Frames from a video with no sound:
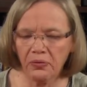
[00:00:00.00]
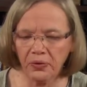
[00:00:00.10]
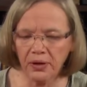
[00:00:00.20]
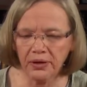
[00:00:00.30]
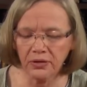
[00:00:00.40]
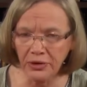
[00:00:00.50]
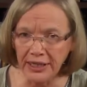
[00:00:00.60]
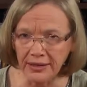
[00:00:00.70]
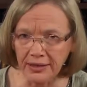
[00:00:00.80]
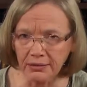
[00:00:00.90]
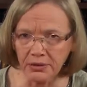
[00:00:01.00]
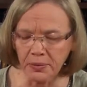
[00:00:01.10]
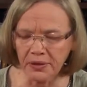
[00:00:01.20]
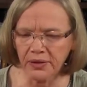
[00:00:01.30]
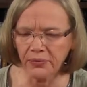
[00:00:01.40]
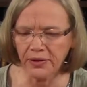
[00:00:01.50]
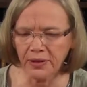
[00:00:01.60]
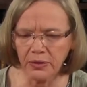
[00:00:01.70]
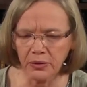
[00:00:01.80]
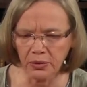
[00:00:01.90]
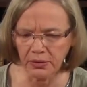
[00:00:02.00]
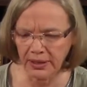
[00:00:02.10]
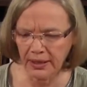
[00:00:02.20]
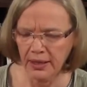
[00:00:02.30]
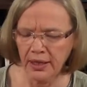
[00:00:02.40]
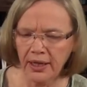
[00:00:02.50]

in the reading skills specifically we're talking about.